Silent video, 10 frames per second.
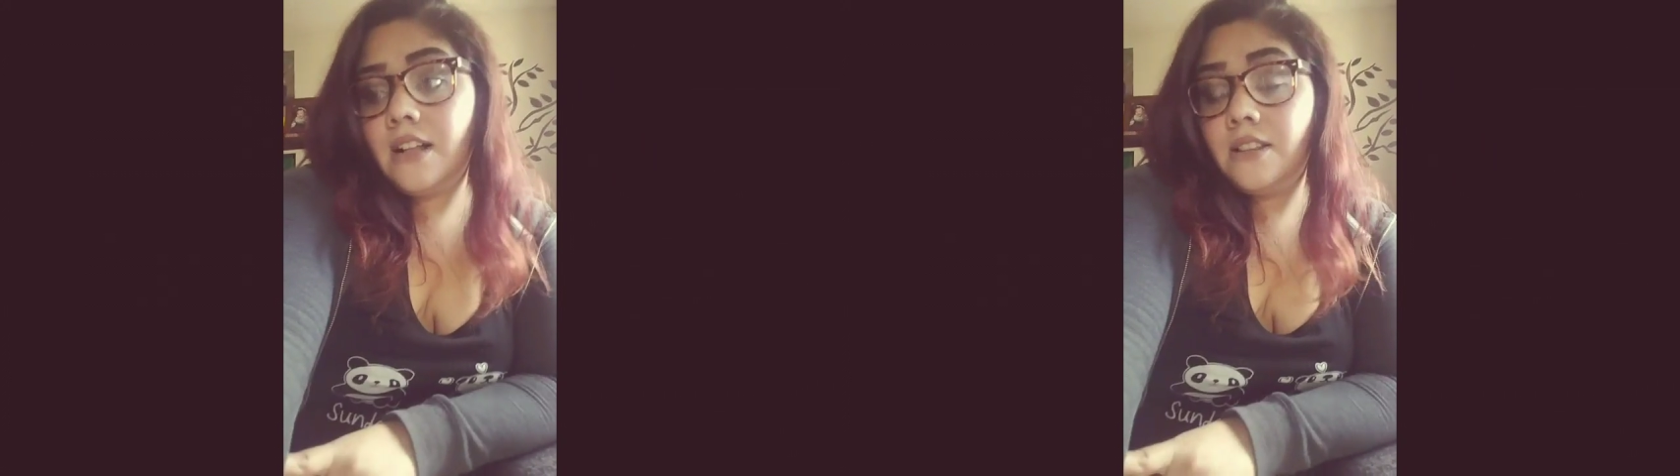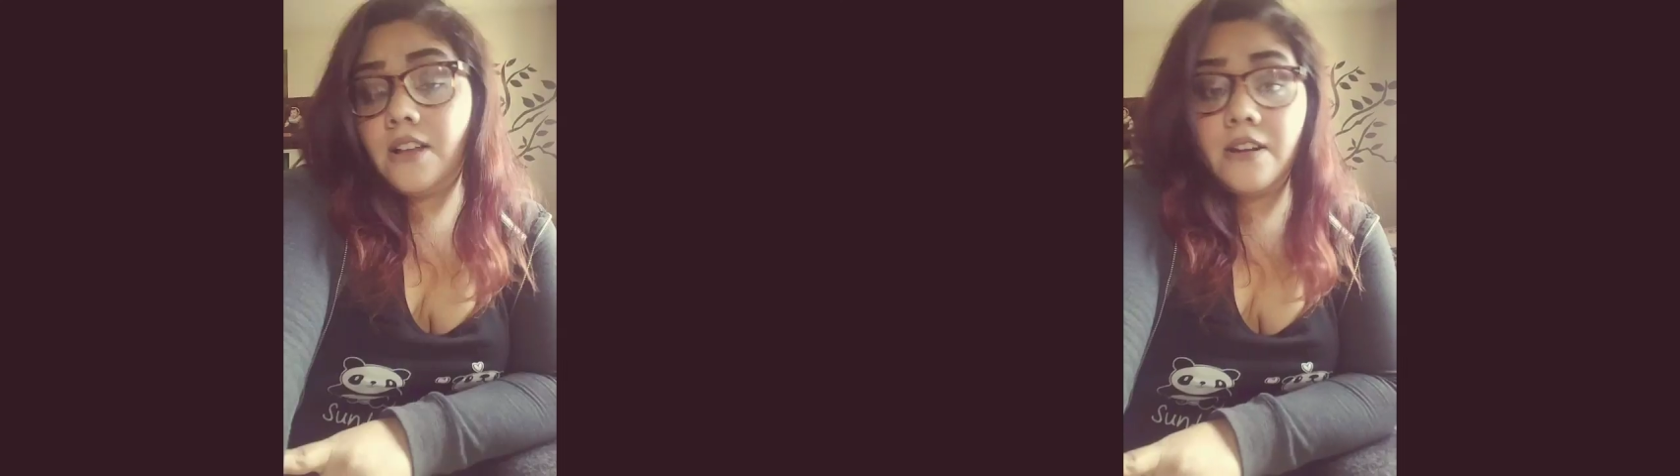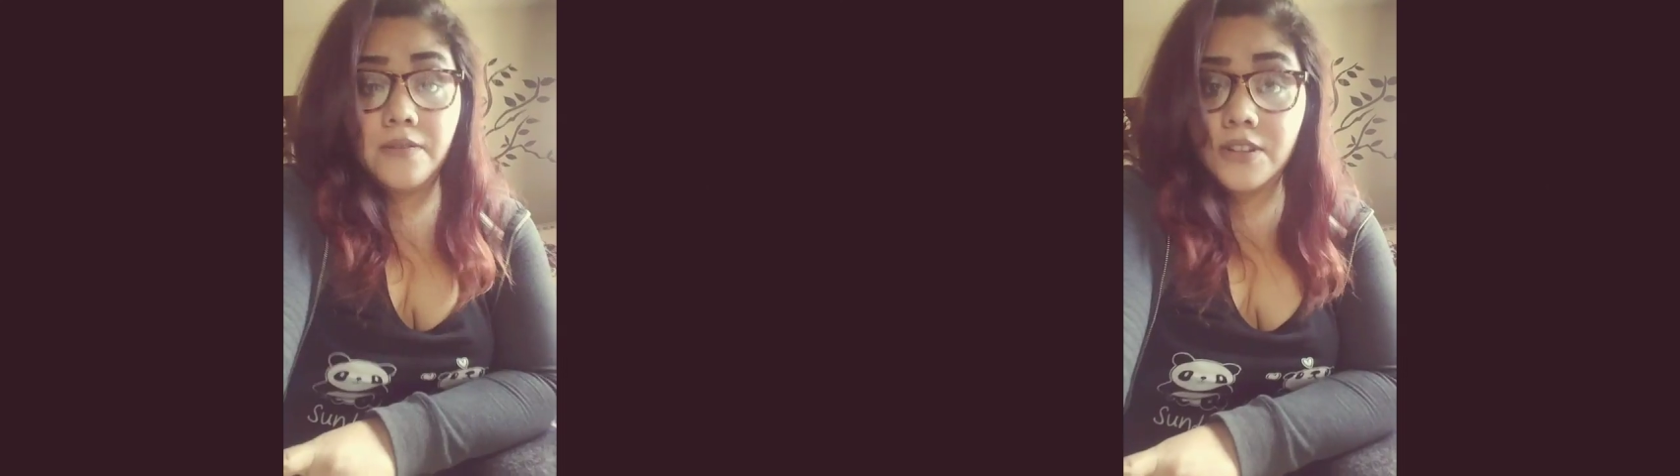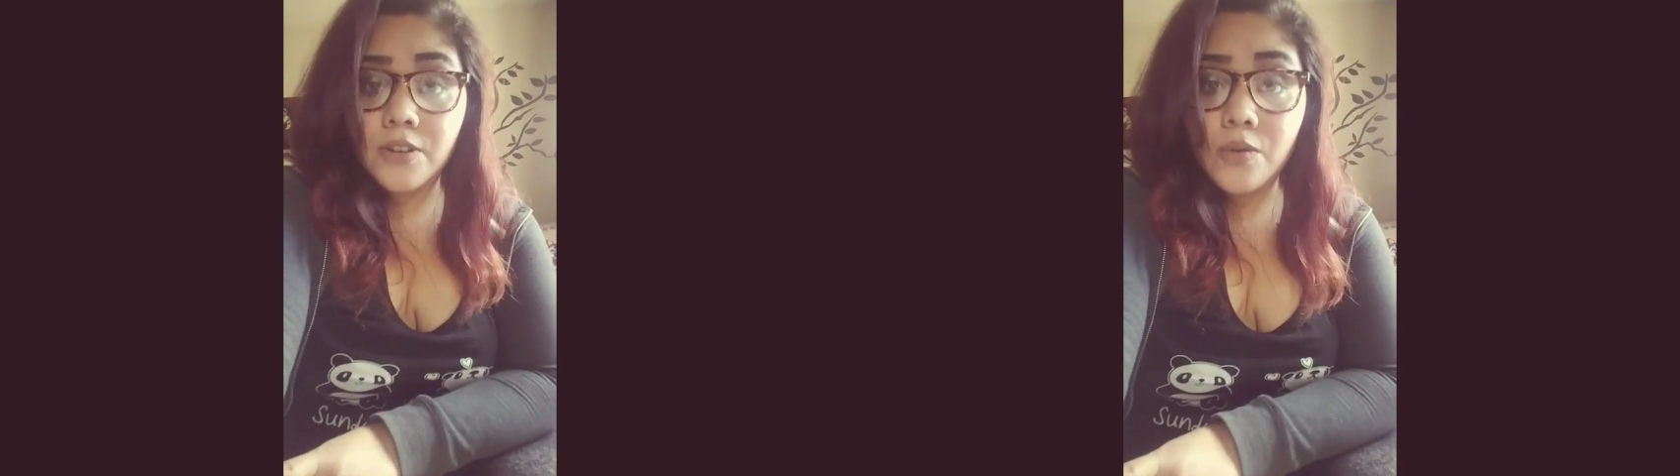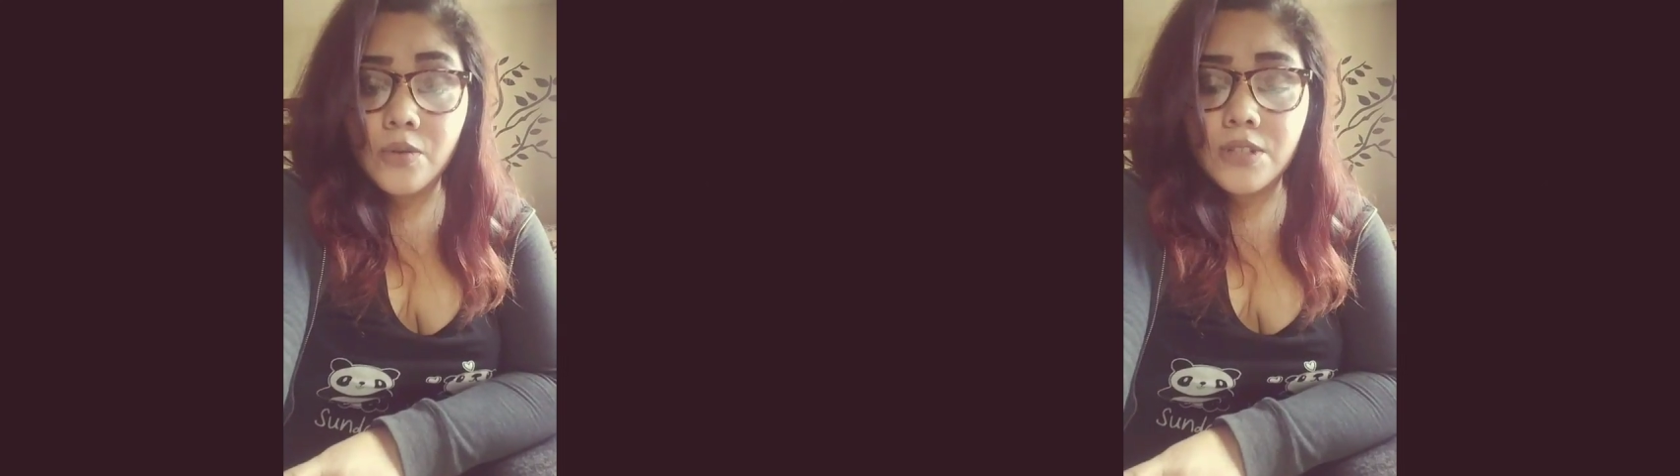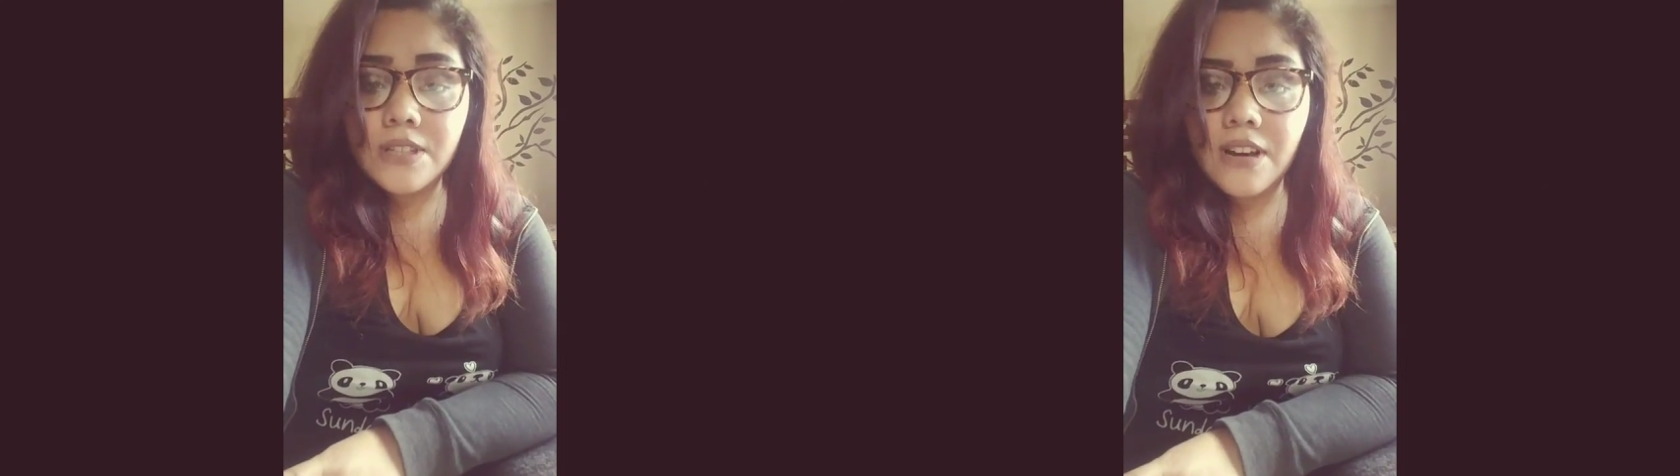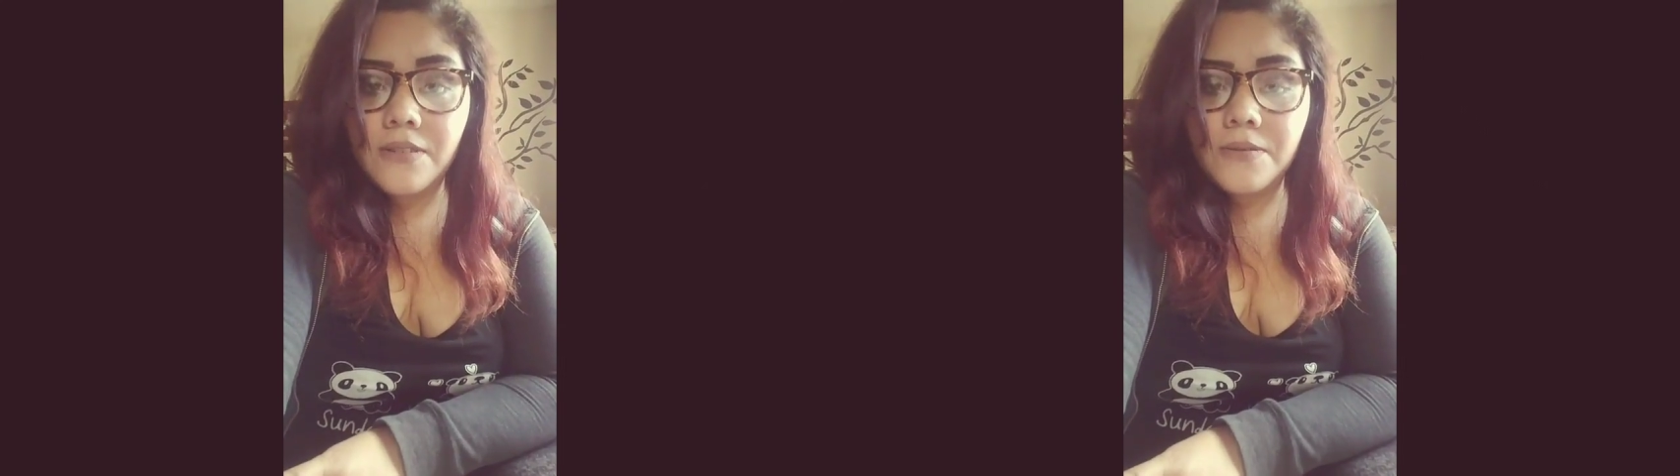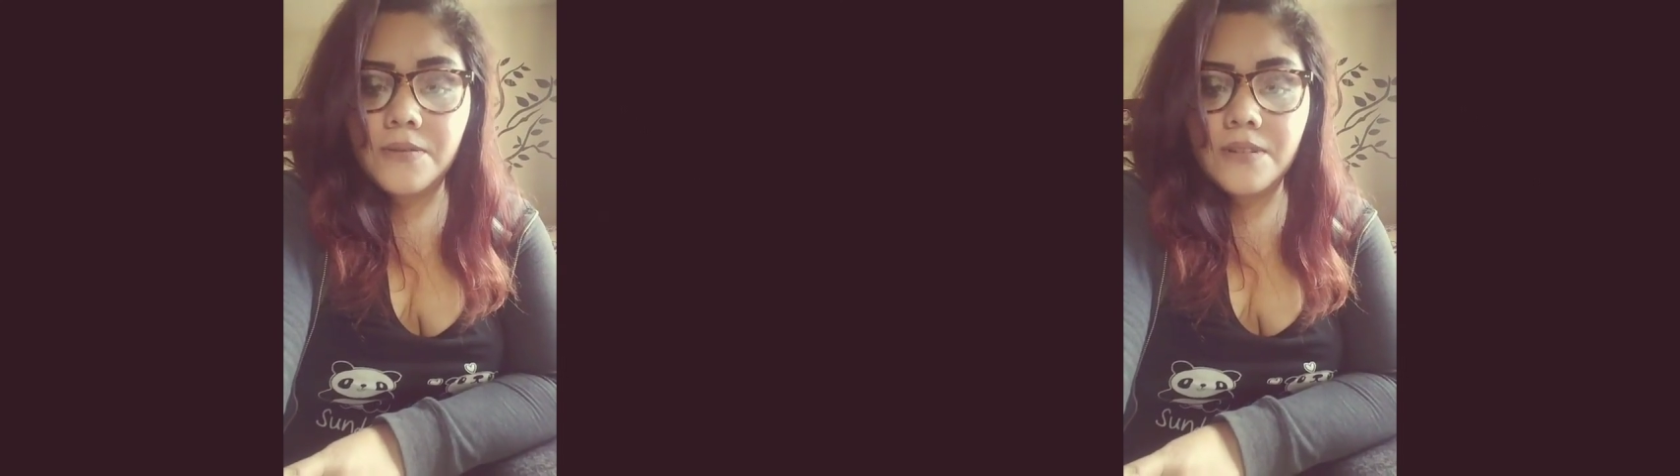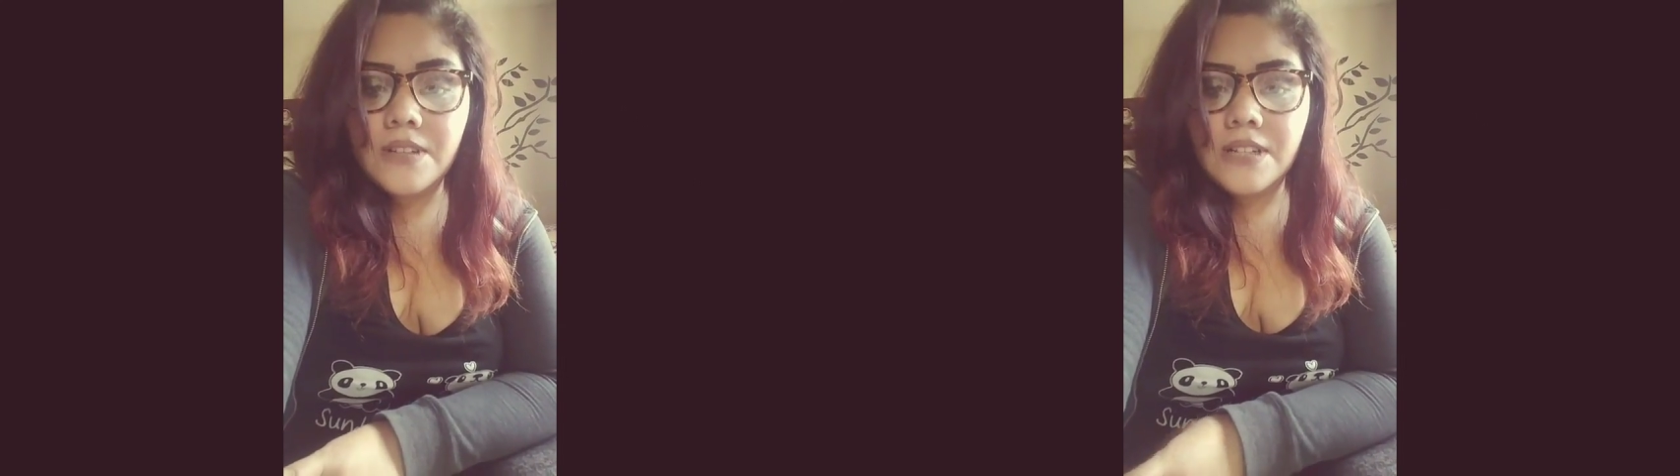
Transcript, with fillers: a lot of other cool stuff.